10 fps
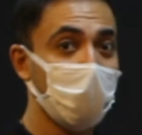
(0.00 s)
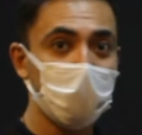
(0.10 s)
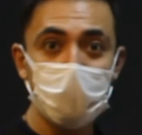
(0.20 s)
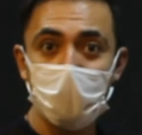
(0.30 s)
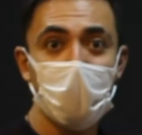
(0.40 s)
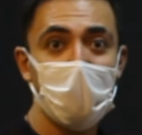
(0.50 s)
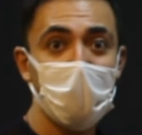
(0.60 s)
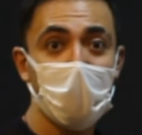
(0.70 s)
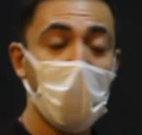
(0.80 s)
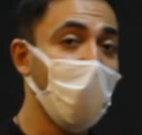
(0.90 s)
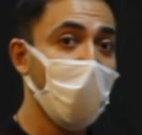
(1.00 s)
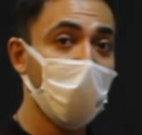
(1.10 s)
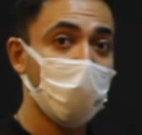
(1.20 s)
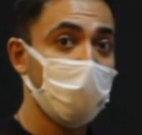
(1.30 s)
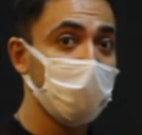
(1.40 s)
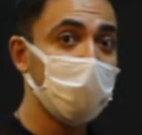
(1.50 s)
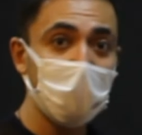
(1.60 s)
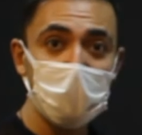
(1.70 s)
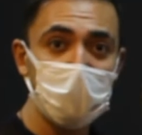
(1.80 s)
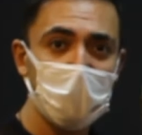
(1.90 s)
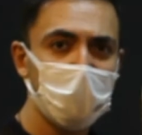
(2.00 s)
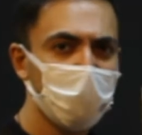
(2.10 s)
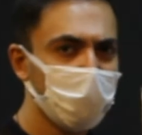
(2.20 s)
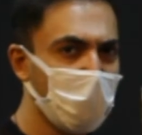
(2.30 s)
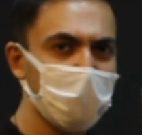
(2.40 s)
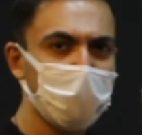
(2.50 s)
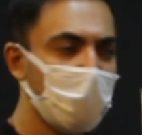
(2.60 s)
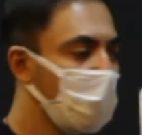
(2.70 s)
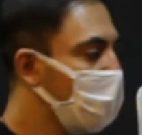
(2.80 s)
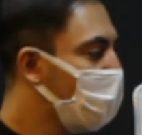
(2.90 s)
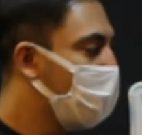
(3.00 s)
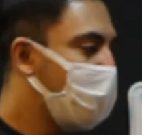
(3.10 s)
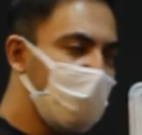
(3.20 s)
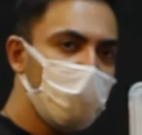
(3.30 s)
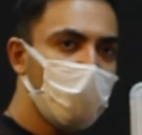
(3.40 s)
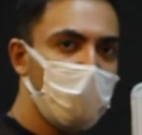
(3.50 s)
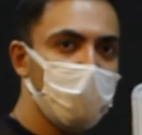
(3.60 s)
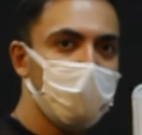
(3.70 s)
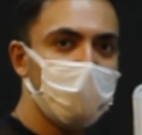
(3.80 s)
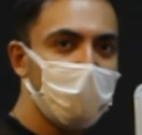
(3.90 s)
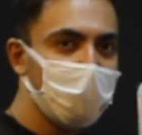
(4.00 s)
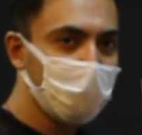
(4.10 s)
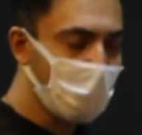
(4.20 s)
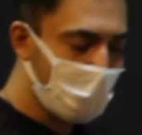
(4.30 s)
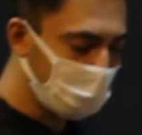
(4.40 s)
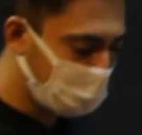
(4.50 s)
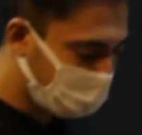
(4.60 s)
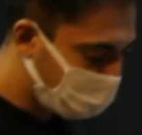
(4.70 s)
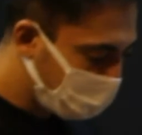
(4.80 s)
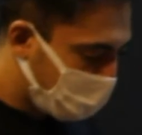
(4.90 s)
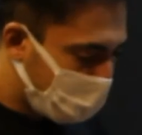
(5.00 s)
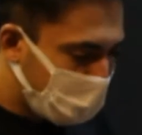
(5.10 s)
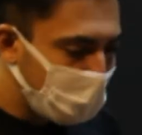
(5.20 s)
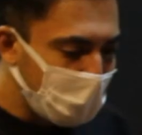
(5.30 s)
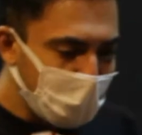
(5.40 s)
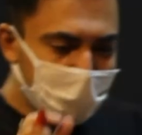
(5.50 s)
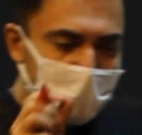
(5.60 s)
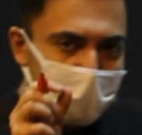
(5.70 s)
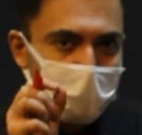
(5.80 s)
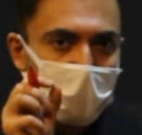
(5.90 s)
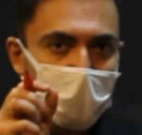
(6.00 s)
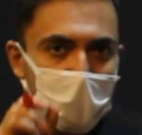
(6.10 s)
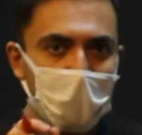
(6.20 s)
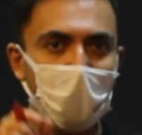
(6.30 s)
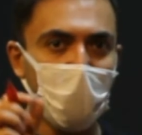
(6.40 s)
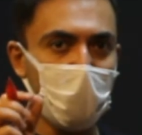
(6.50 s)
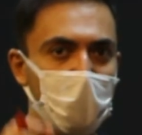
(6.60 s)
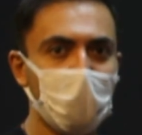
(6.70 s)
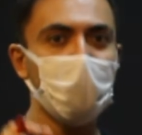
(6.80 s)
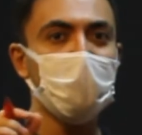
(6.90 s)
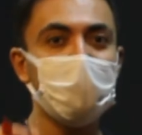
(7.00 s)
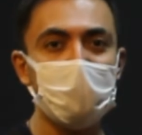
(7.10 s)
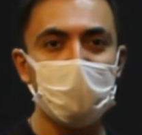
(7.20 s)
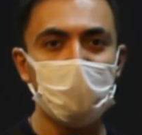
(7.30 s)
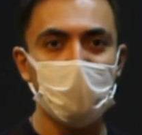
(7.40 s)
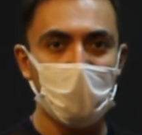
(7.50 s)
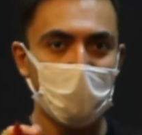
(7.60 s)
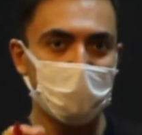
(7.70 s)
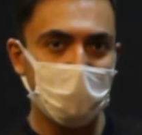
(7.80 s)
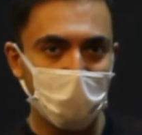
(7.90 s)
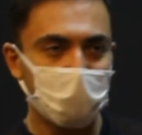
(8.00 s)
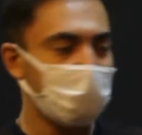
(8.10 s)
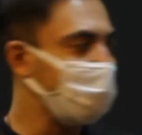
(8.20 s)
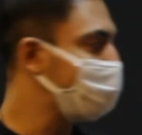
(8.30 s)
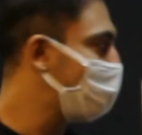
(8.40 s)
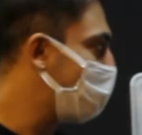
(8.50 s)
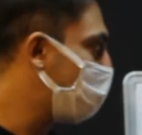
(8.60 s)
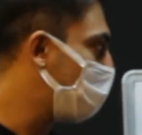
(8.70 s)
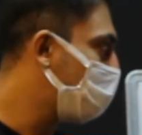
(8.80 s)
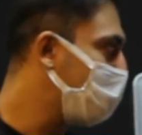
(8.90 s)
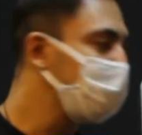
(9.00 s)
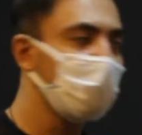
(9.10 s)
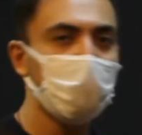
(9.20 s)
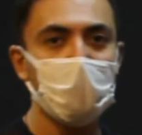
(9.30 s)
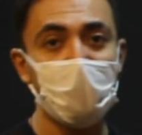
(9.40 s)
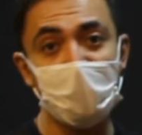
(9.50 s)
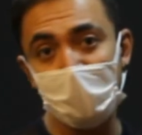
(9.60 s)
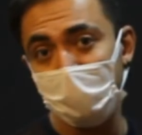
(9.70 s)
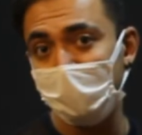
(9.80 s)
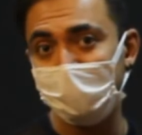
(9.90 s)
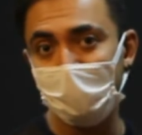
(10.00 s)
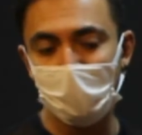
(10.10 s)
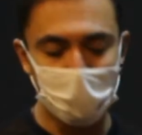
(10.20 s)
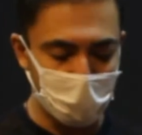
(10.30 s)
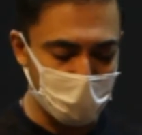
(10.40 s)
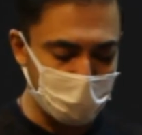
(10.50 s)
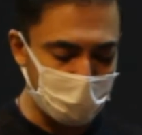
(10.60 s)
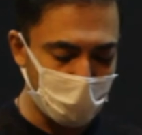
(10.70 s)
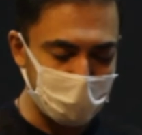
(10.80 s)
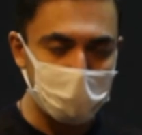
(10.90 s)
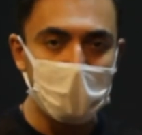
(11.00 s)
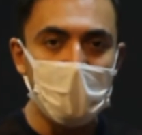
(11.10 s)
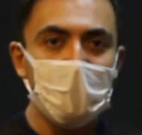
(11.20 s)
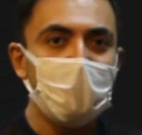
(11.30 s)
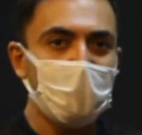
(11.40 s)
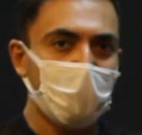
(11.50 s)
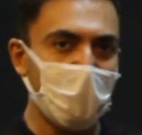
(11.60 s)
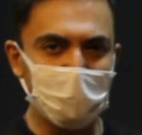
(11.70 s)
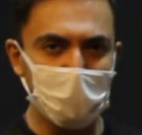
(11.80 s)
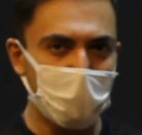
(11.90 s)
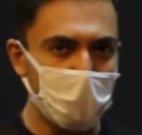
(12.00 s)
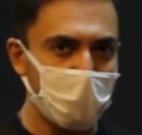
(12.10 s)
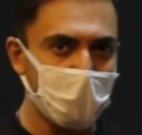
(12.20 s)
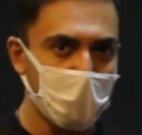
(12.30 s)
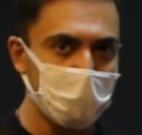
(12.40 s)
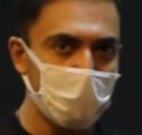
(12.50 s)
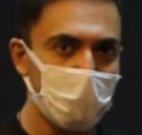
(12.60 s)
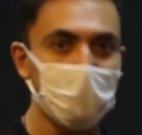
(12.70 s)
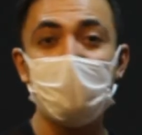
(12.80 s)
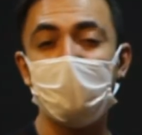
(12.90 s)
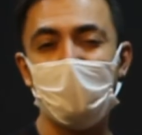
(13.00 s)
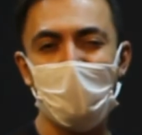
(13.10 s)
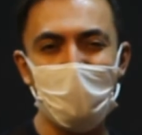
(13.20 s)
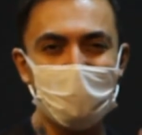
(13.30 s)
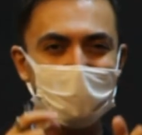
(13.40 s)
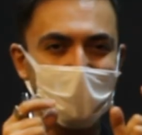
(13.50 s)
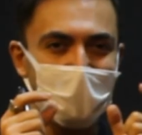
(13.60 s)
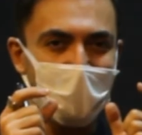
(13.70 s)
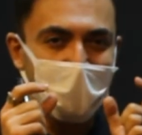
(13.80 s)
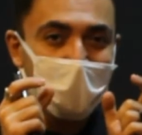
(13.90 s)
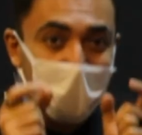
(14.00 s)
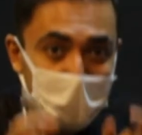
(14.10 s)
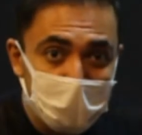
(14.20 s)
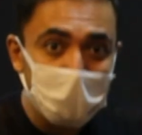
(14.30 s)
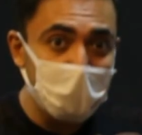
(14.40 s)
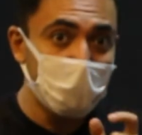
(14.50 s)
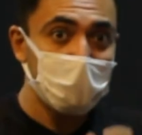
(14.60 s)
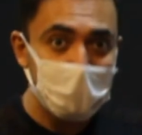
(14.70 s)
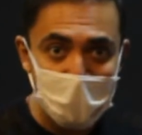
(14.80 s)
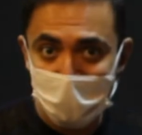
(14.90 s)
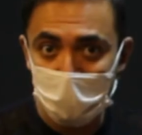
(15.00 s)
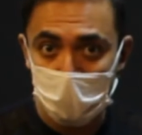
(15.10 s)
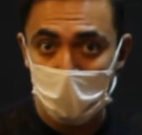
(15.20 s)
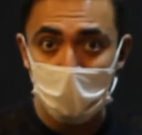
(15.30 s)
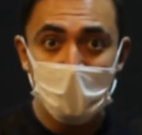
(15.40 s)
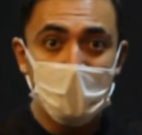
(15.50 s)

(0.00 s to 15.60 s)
been doing, I have been teaching, but when do we use it? Guys, it is very small difference between present perfect and present perfect continuous. Present perfect continuous is a continuous action